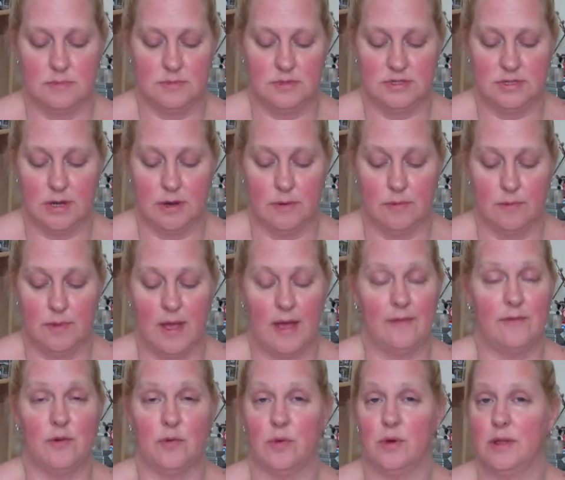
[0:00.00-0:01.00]
so
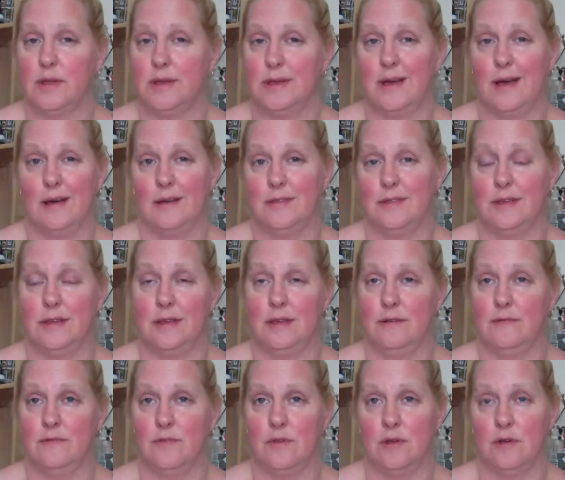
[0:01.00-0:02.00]
haven't really gotten the
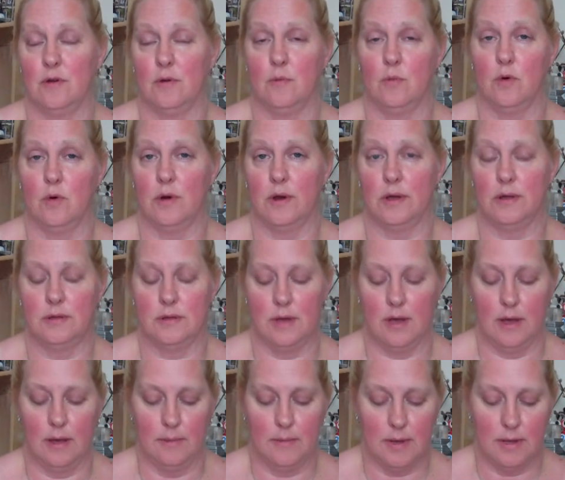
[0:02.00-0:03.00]
evening or morning
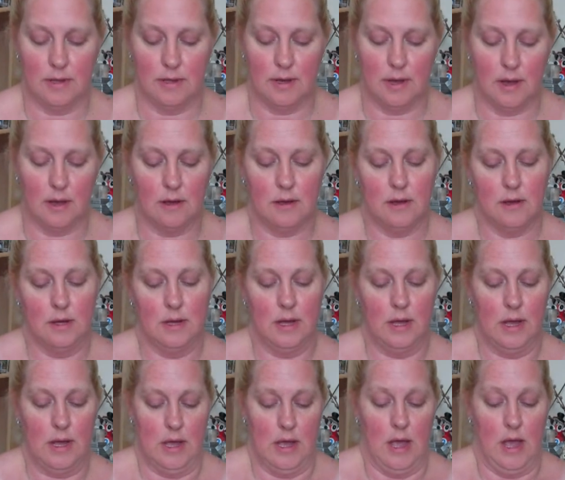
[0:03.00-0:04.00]
time in yet.
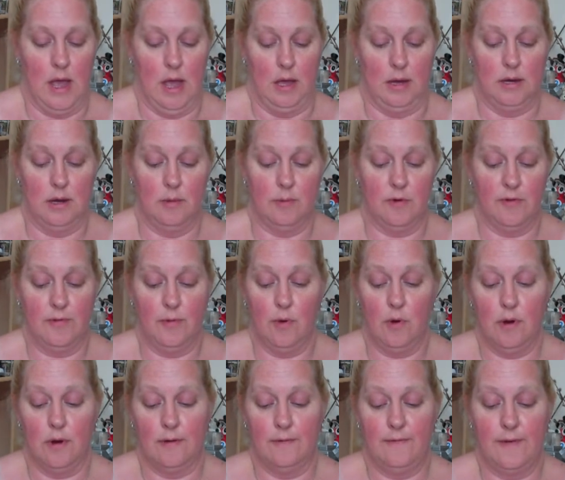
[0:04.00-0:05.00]
Number
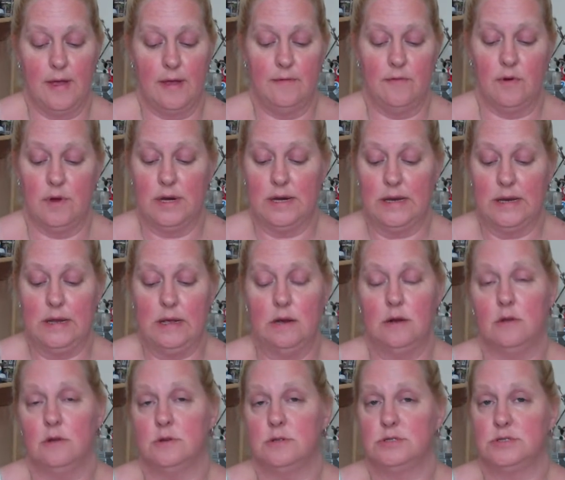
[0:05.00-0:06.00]
4, favorite
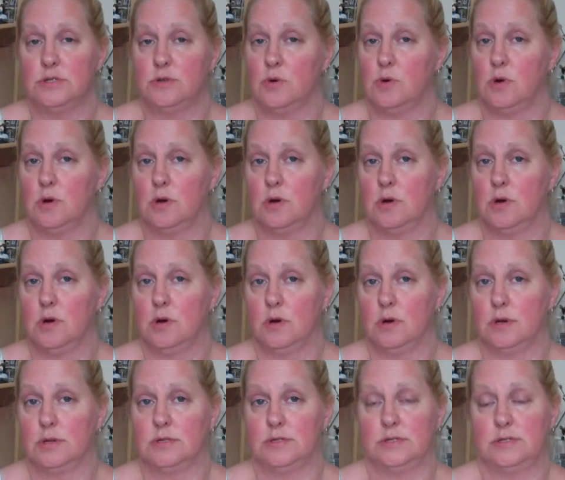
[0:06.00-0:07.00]
needles or
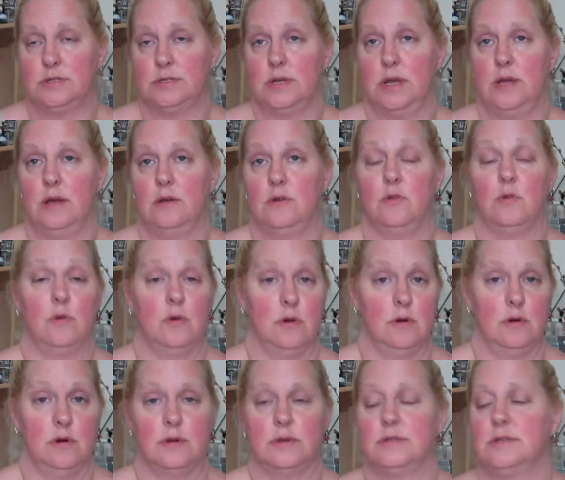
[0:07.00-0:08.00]
hooks,
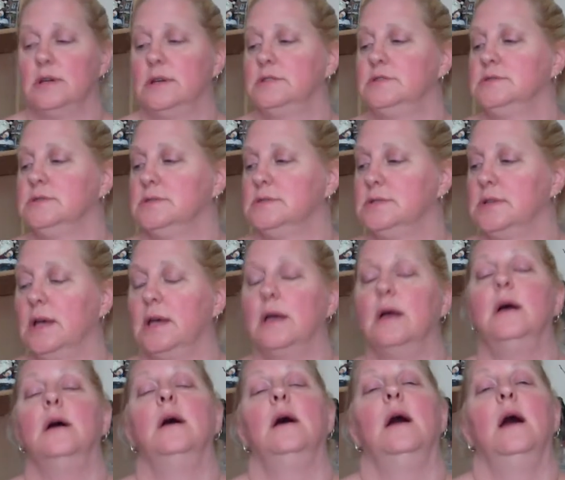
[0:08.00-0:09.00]
I should say.
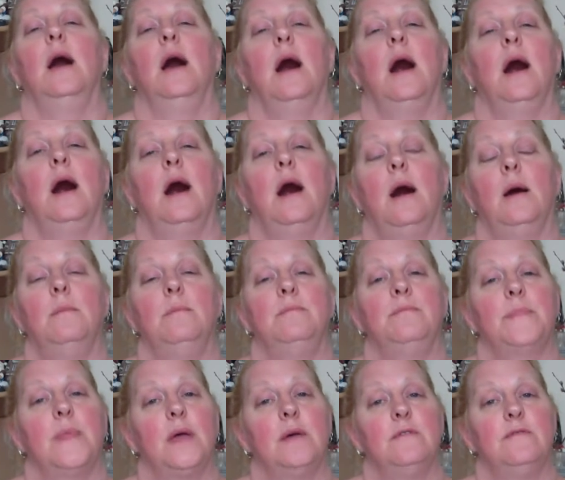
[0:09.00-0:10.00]

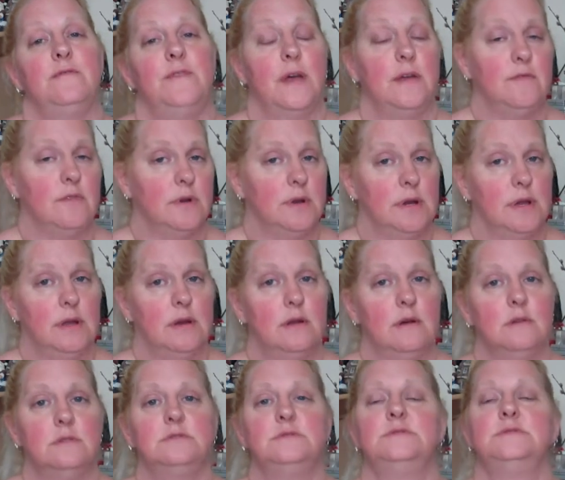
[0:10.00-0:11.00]
Favorite
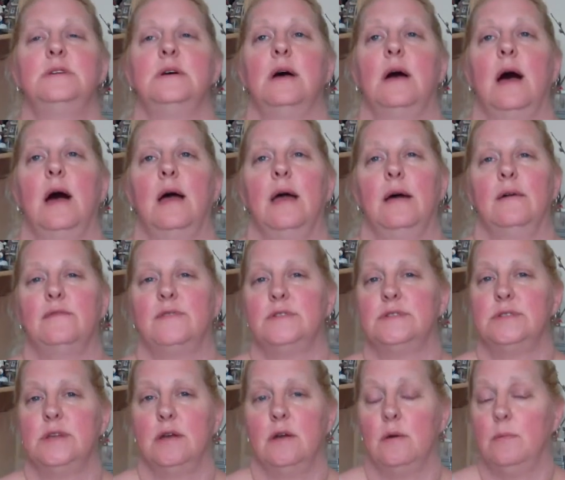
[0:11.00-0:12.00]
needles, I have to
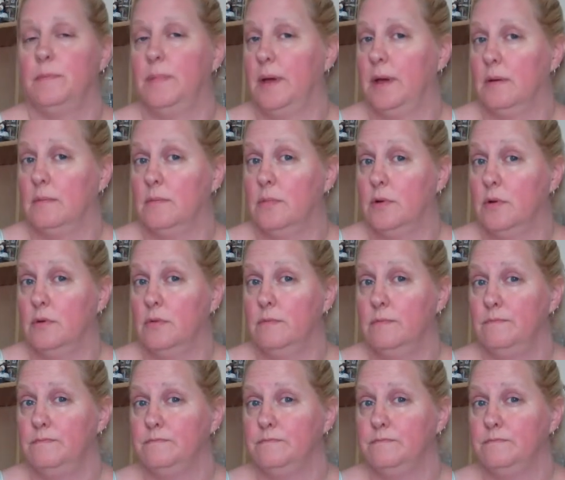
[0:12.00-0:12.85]
say, are bamboo.